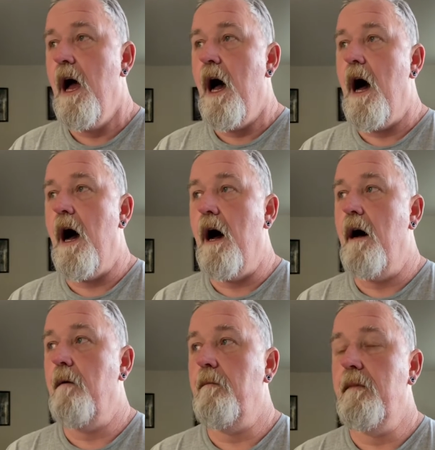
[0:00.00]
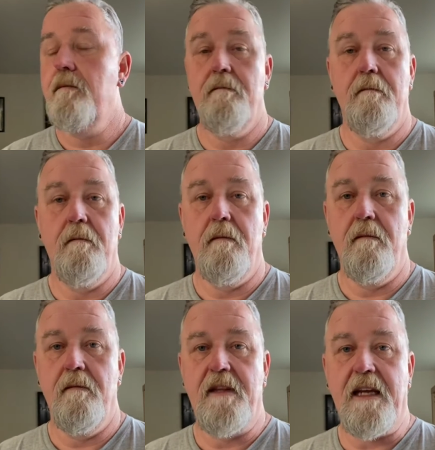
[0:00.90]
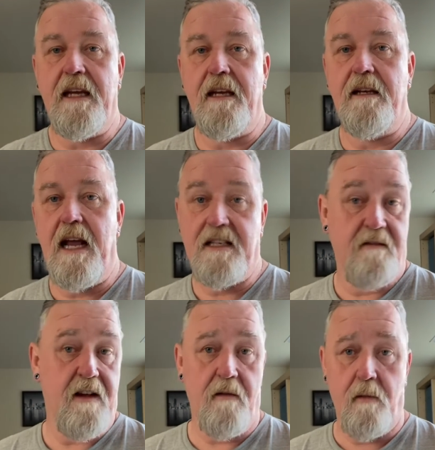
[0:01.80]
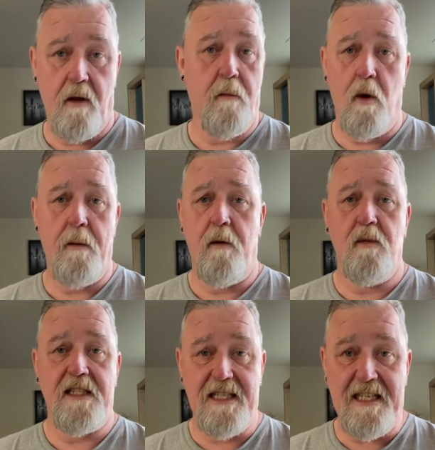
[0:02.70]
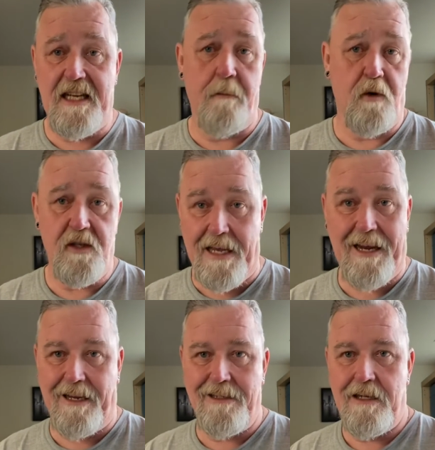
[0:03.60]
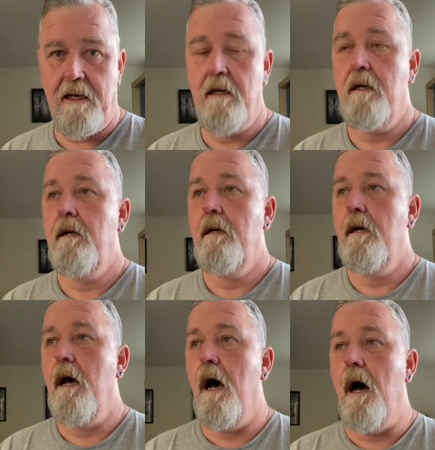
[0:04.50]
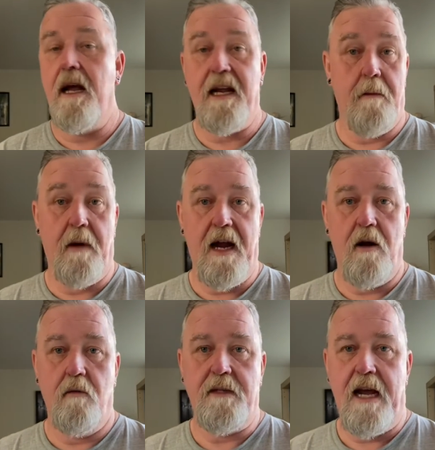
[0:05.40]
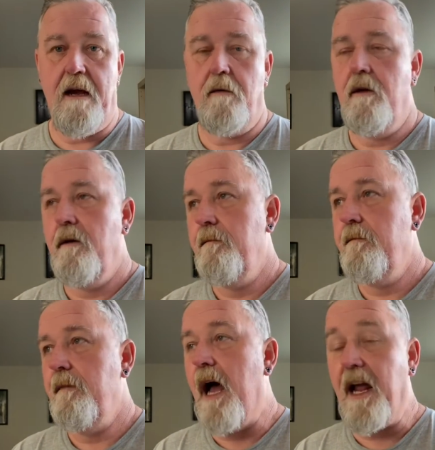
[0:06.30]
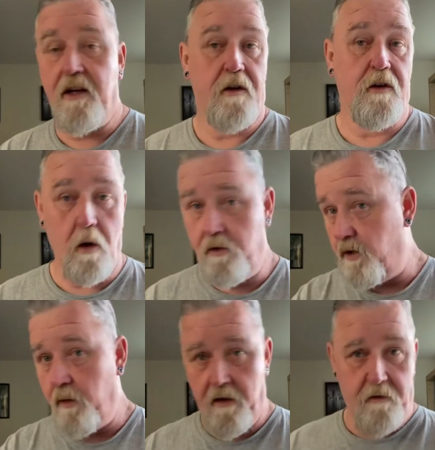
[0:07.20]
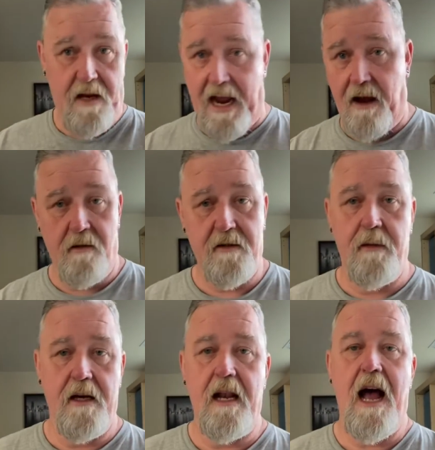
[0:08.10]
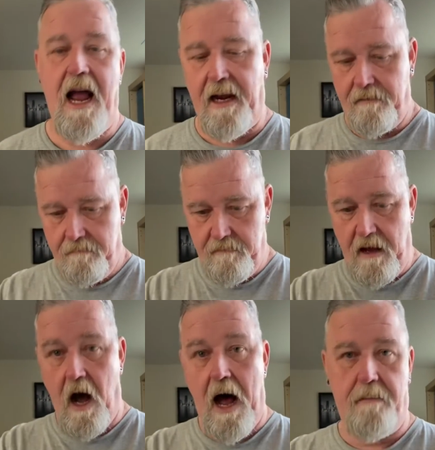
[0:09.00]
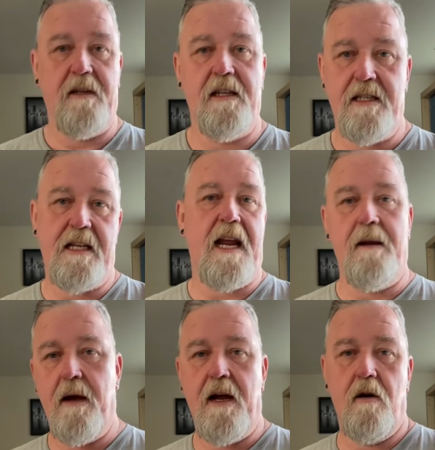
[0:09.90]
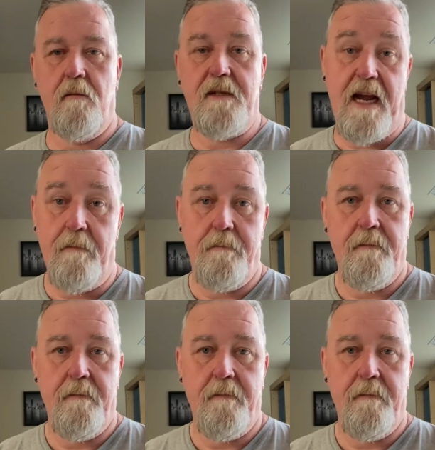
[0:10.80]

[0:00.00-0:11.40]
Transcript: The next available appointment was December 2nd in my hometown. I could go to other towns, but I opted to stay in my hometown.